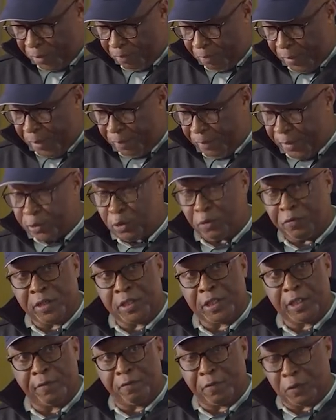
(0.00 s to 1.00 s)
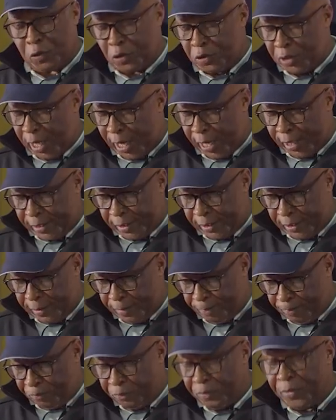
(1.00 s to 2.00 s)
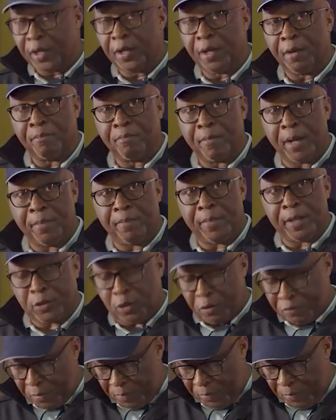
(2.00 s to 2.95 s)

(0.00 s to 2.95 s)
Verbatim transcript: and members of the civil society, members of